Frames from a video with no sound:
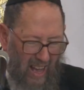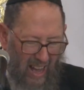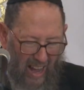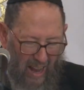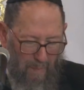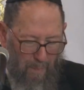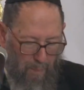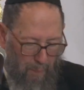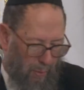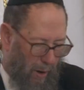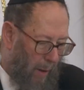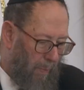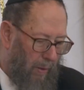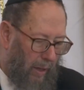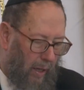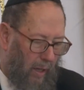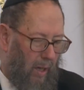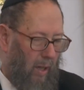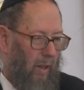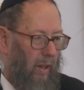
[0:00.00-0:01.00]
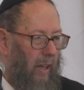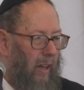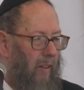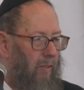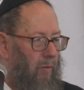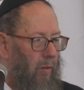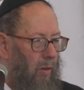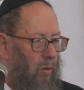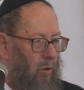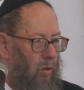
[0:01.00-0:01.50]
I'm probably going to
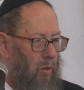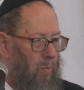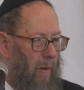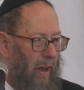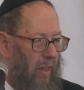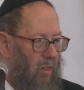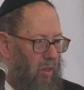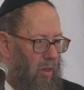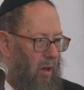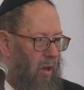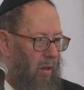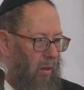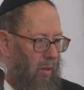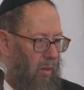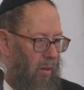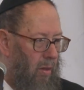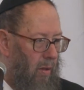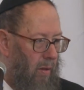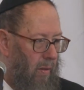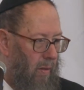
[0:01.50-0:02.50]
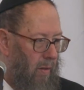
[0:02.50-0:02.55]
lose my sons.